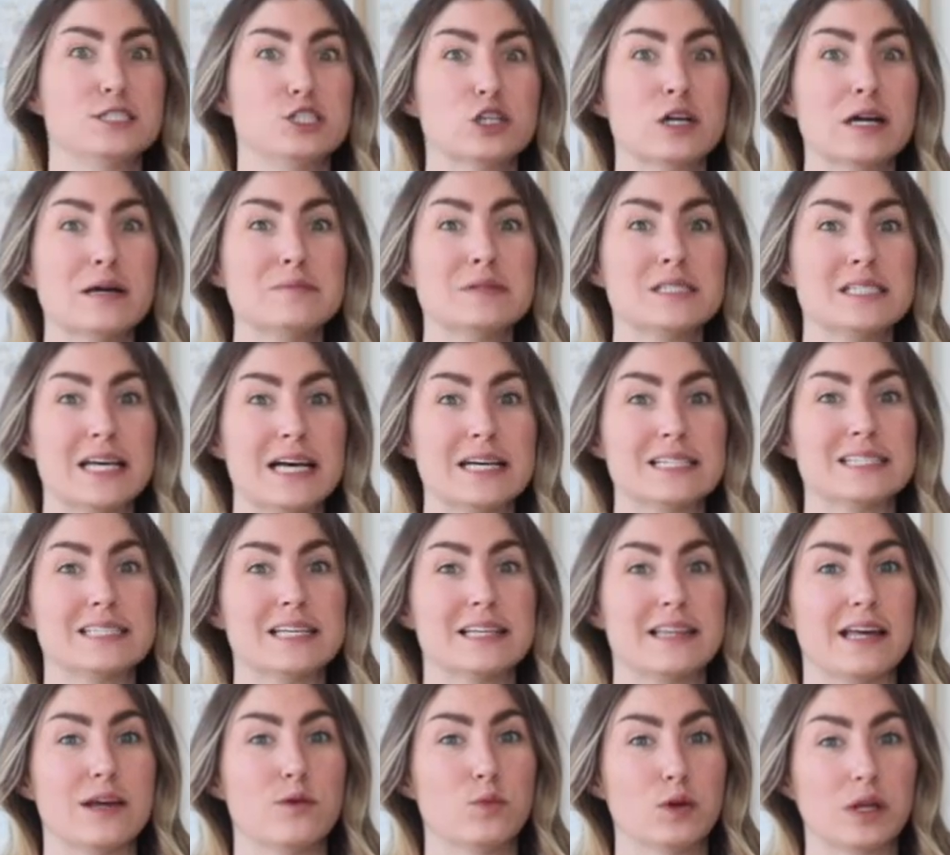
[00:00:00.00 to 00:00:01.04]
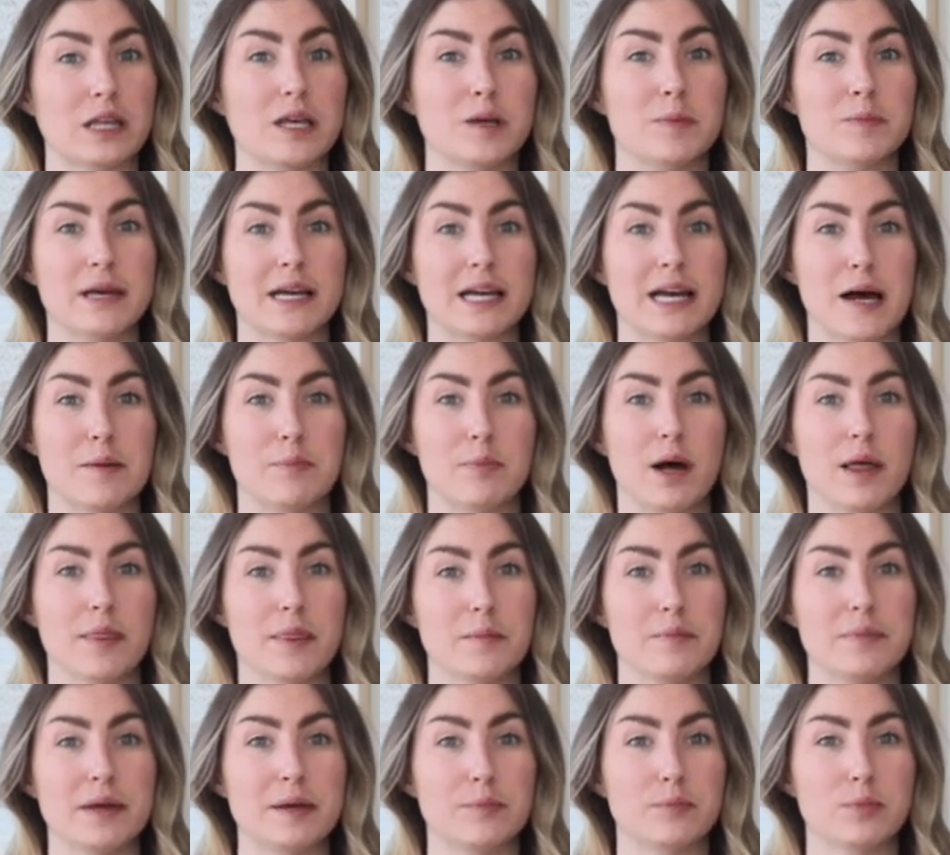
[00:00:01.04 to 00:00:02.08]
Instagram says that they really pick up on
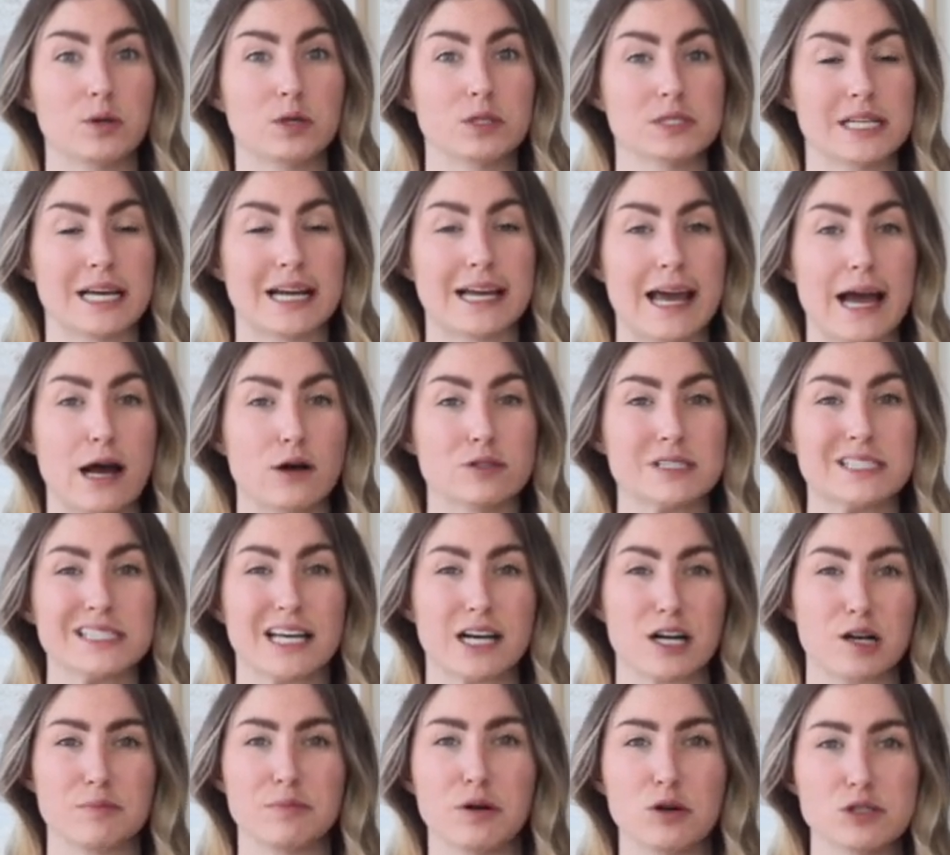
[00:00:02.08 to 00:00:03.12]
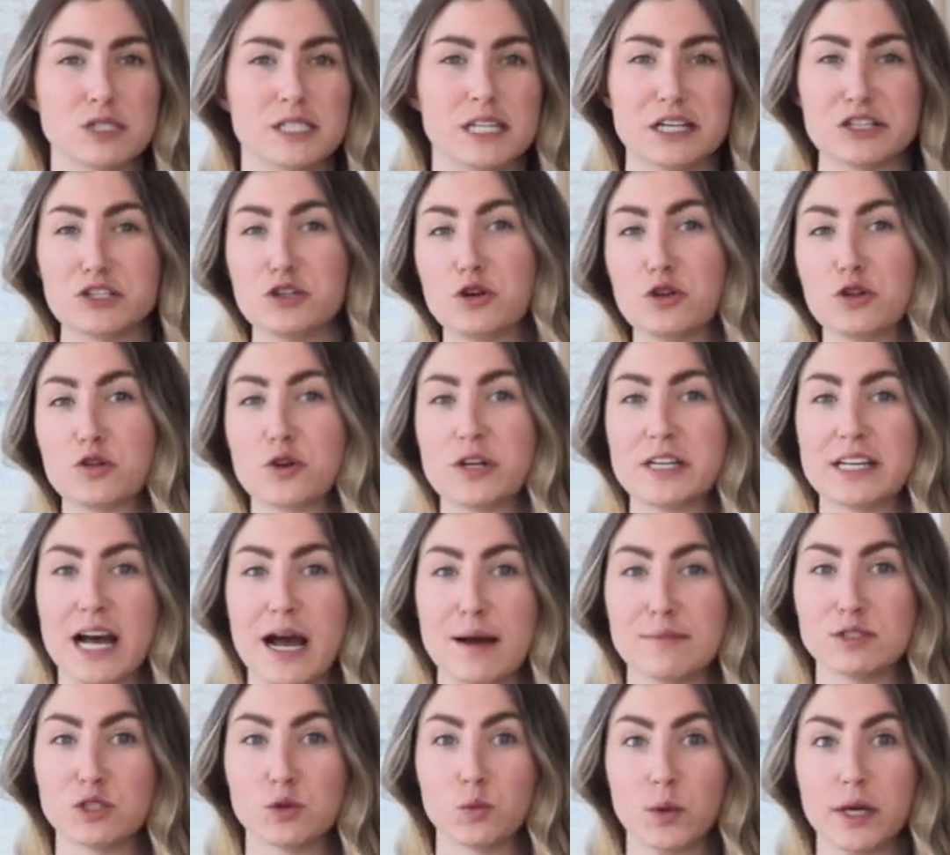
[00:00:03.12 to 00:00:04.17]
the people's accounts that are posting 2 to 3
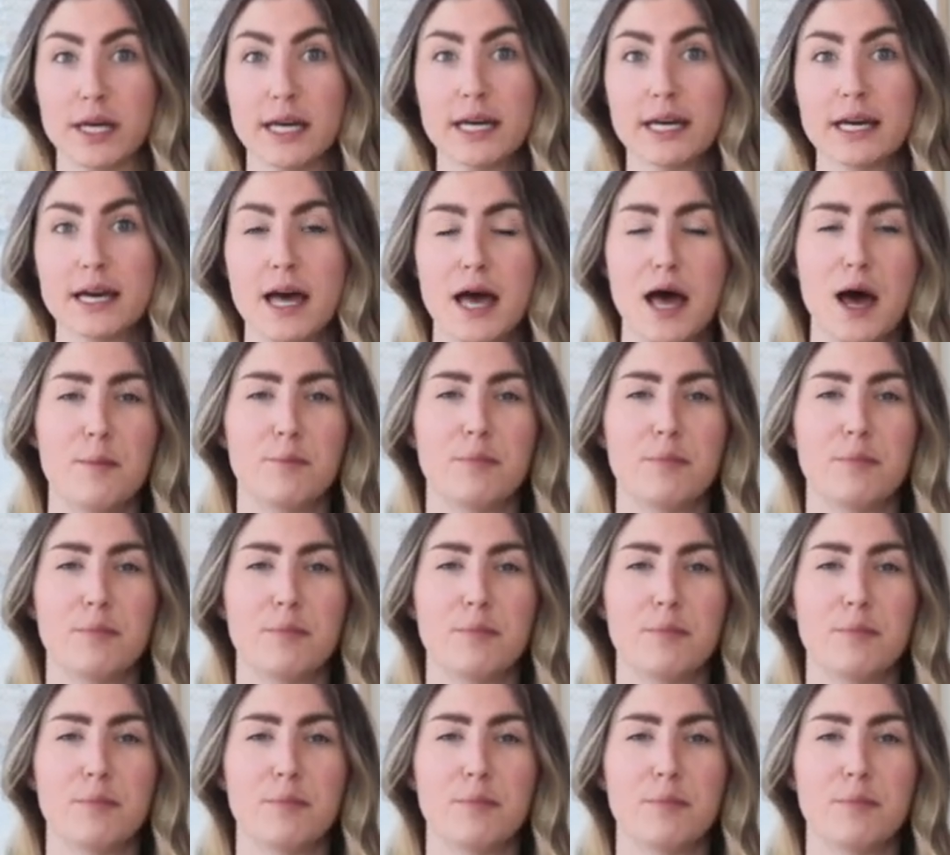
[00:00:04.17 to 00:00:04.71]
times a week.